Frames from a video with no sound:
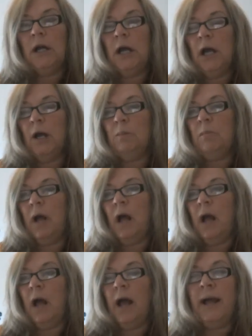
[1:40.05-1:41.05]

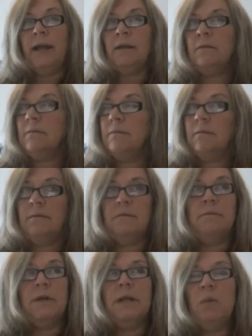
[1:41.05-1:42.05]
I
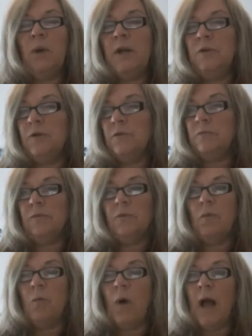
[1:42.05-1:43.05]
really wondered,
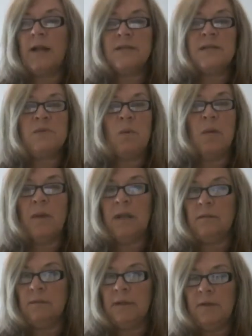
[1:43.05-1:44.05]
why does this
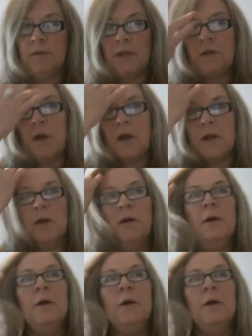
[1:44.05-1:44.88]
woman live in the dark?